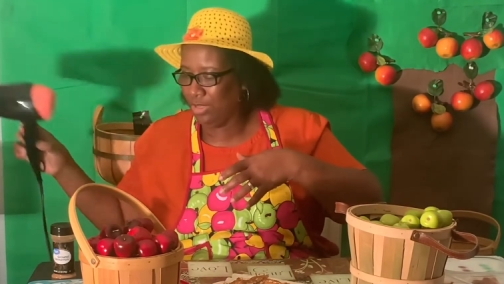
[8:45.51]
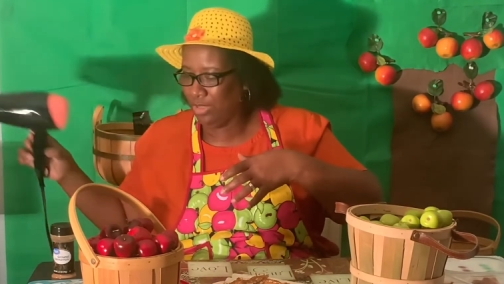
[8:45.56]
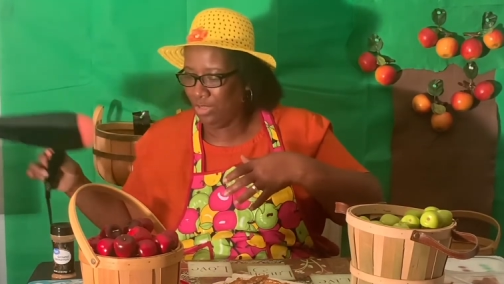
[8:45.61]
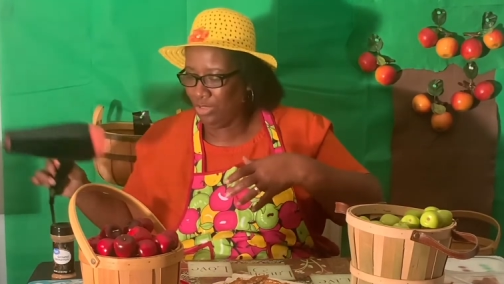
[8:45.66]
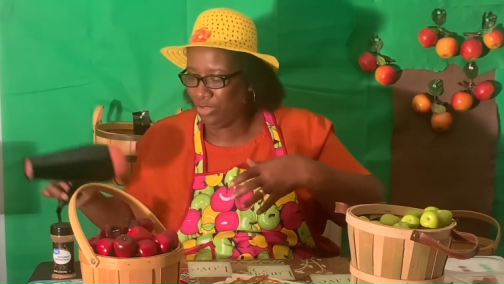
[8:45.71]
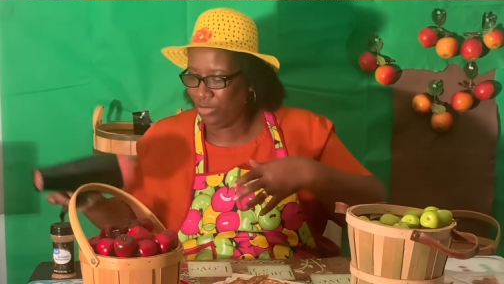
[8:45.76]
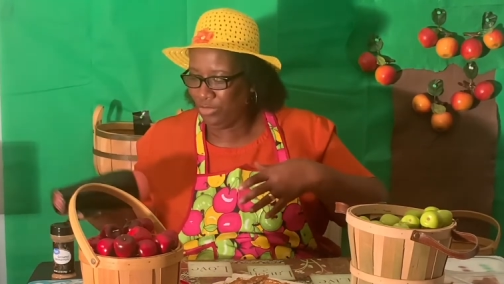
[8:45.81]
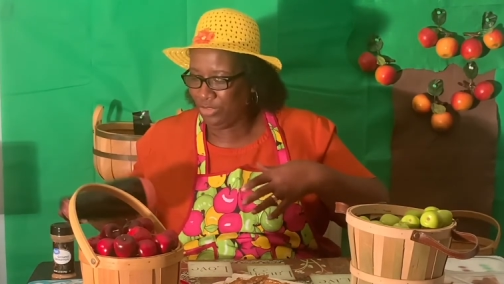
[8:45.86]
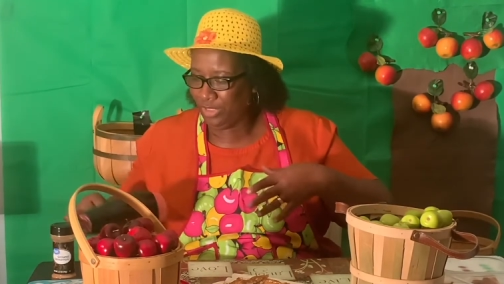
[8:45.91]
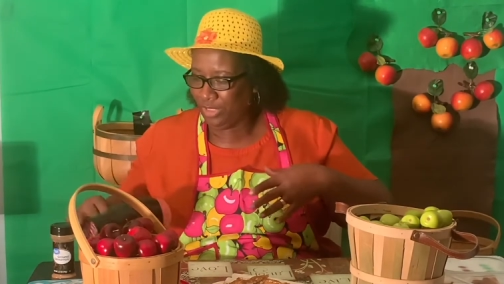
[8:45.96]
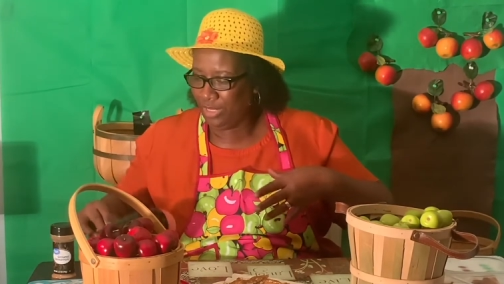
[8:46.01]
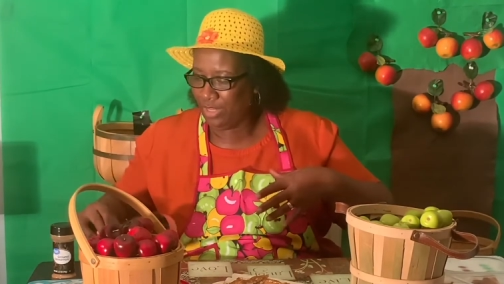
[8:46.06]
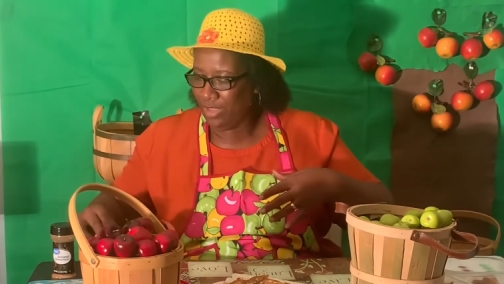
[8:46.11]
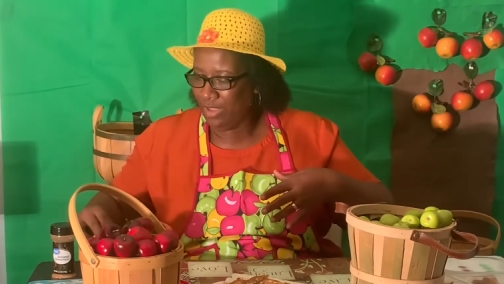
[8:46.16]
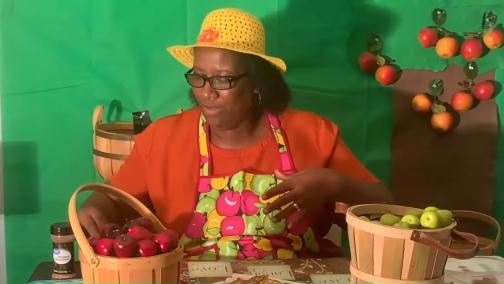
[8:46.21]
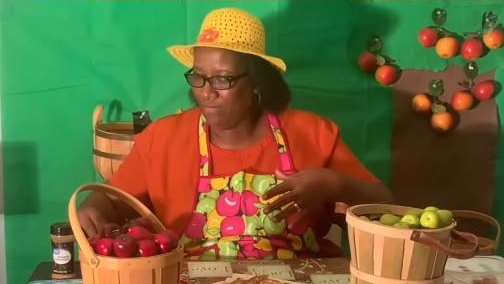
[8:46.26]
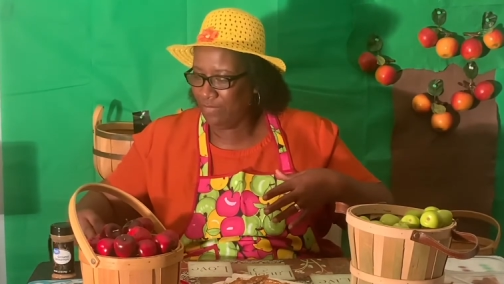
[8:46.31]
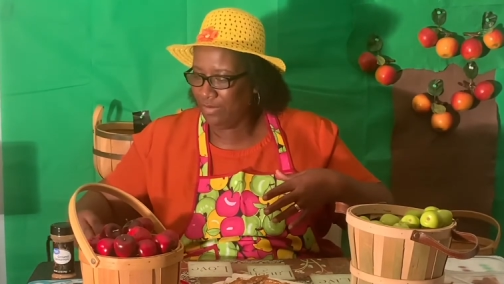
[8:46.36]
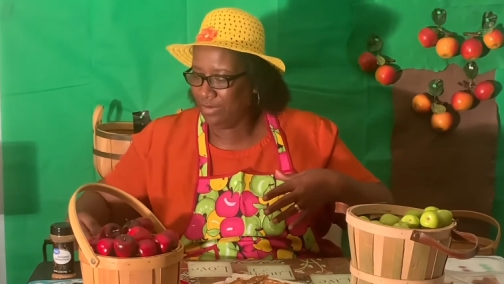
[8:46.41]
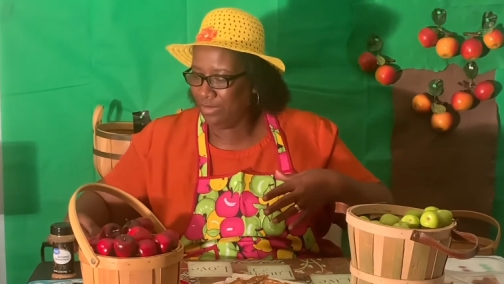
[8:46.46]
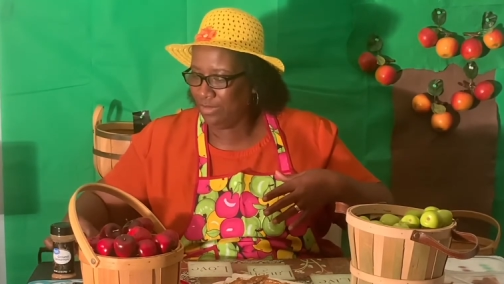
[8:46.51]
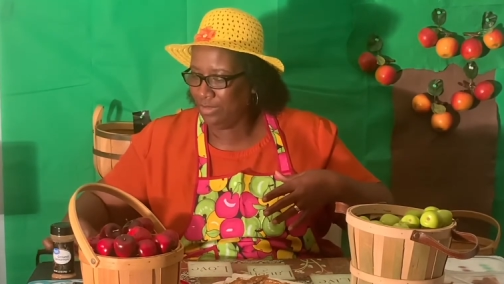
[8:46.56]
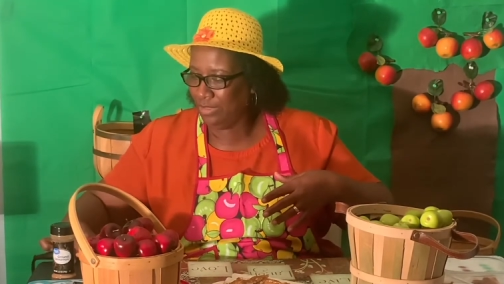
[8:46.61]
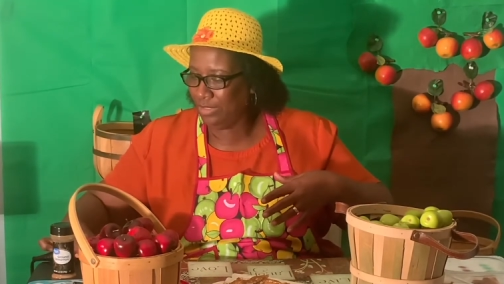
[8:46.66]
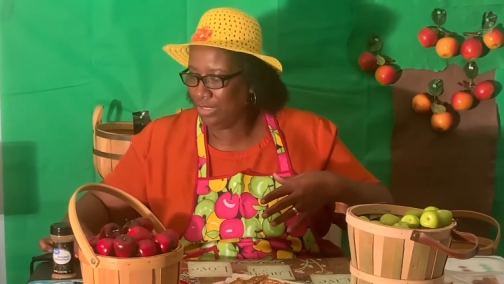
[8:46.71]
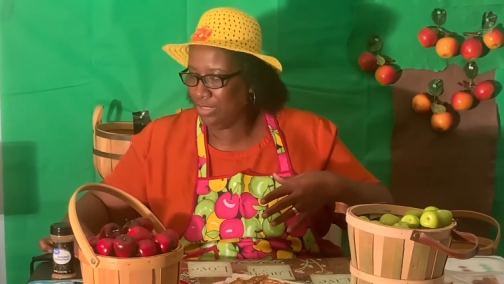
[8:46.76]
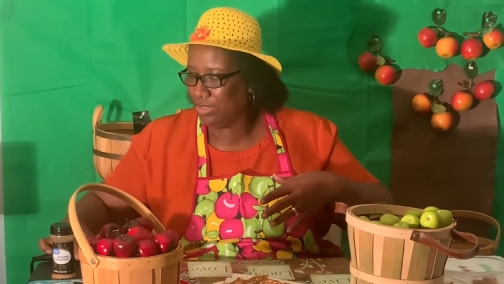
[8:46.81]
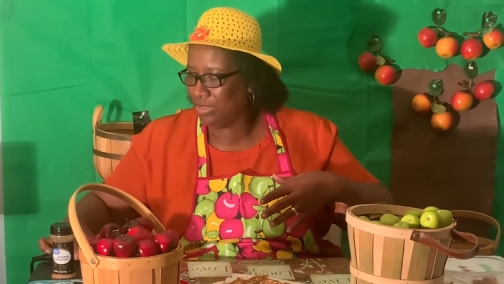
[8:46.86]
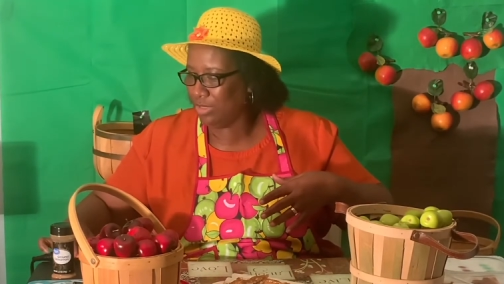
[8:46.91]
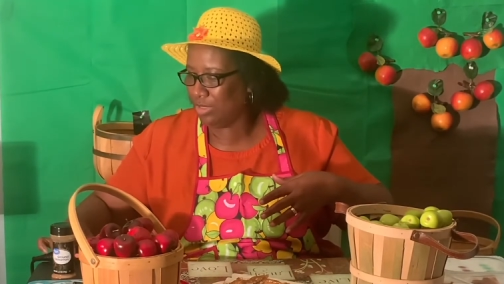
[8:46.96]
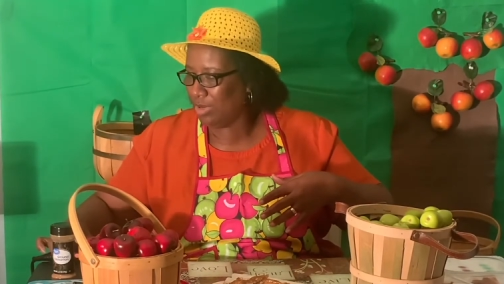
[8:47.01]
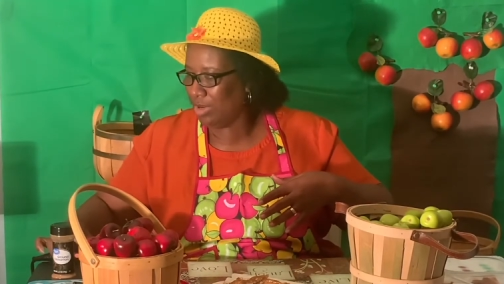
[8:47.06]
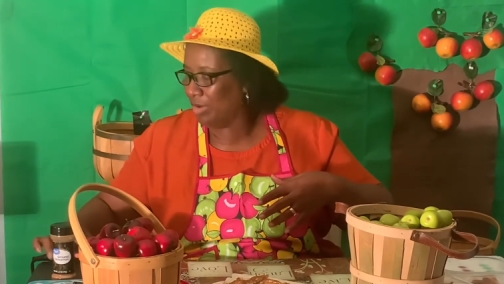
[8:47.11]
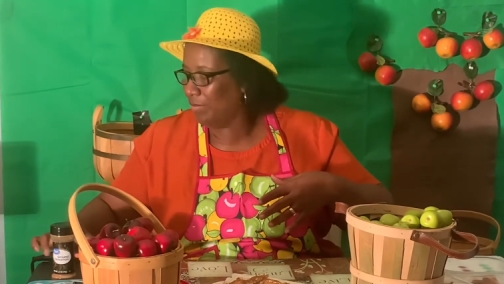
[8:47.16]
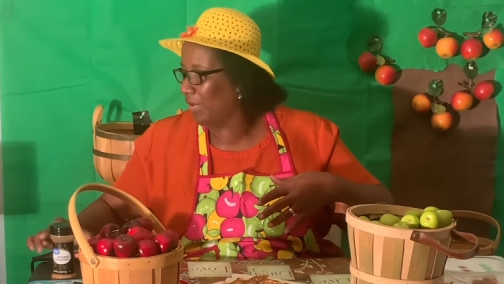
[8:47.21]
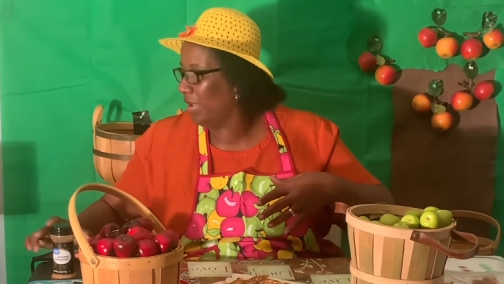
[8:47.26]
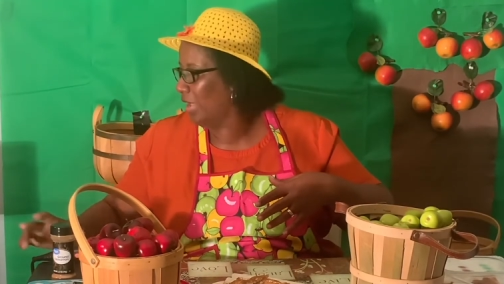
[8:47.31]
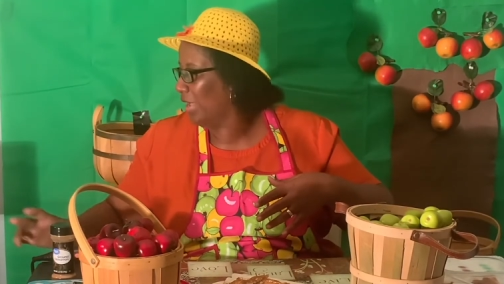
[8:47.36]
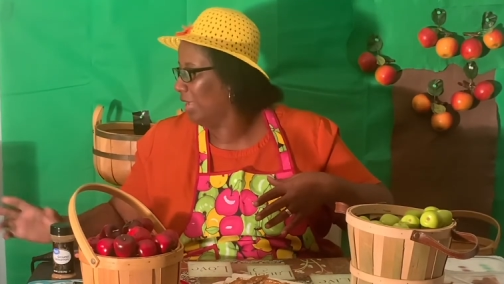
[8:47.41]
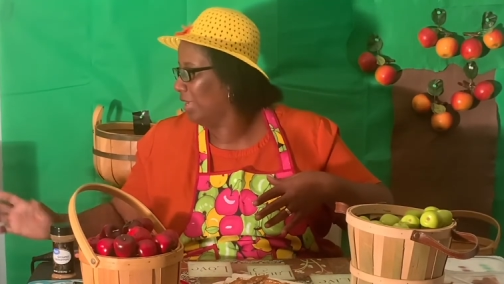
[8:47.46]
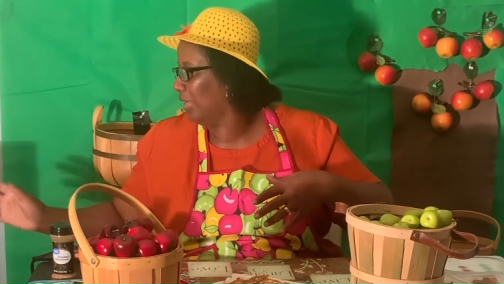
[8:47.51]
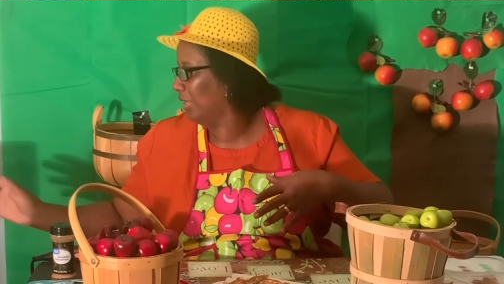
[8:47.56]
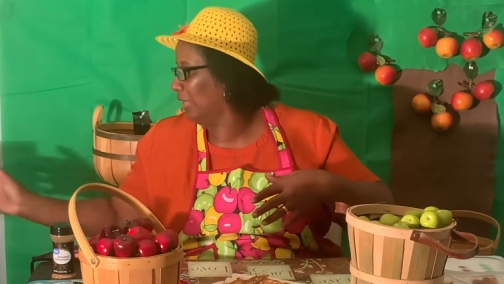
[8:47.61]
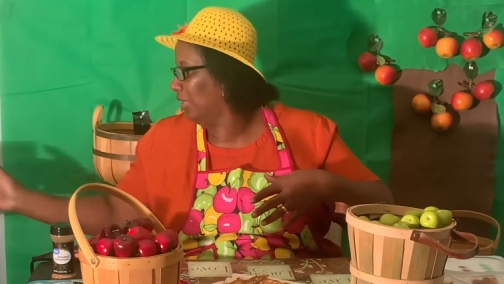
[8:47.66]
using the oven to cook our pie.